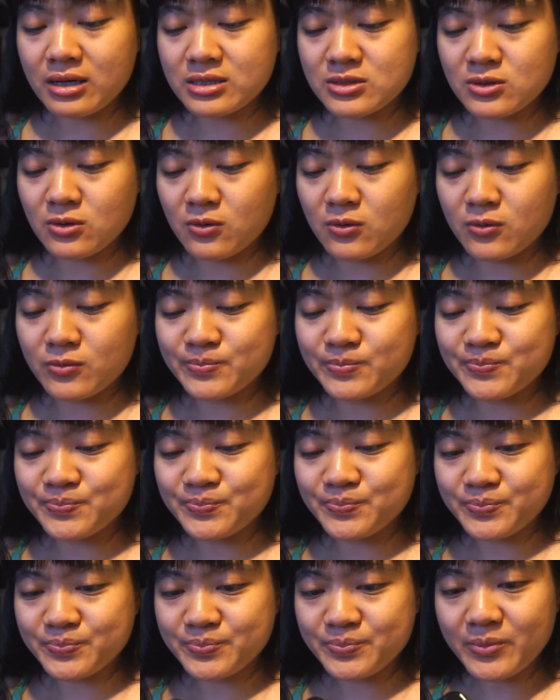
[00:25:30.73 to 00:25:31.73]
So
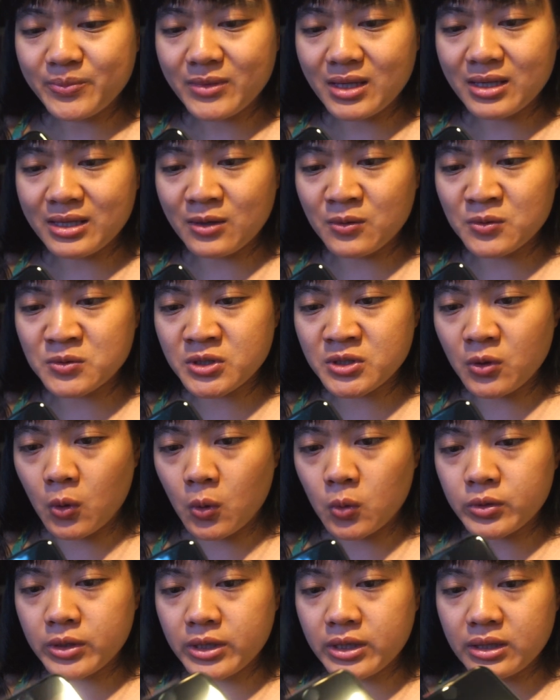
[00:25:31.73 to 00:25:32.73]
that was the
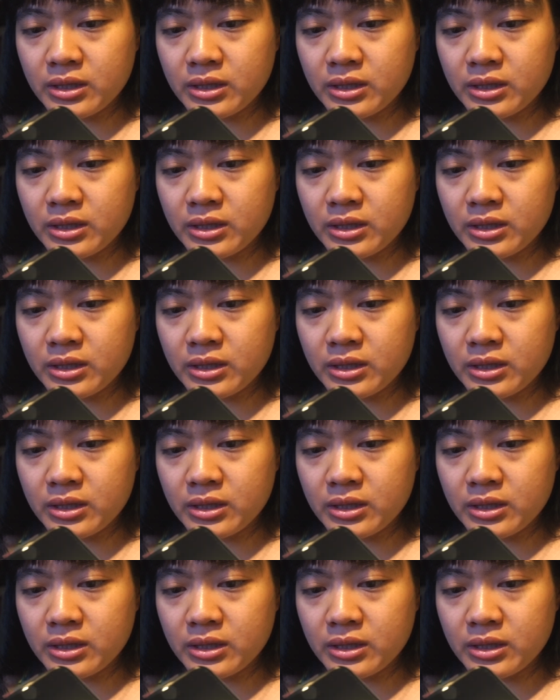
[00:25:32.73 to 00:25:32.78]
only